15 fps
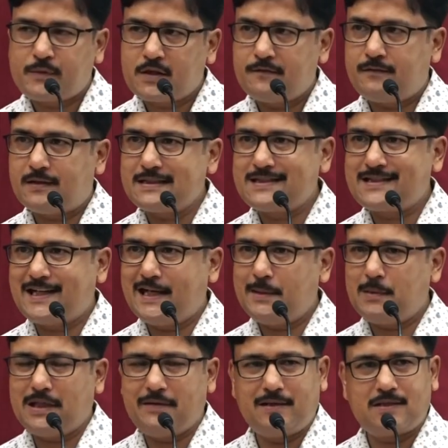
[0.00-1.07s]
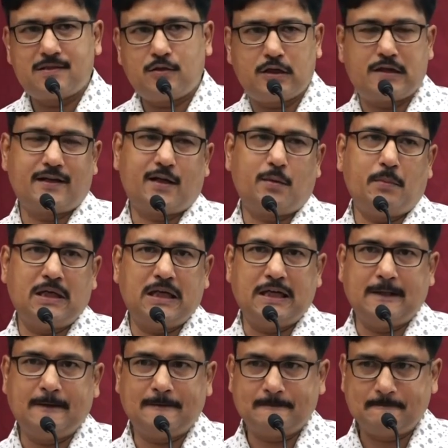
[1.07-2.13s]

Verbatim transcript: First time I was not recommended.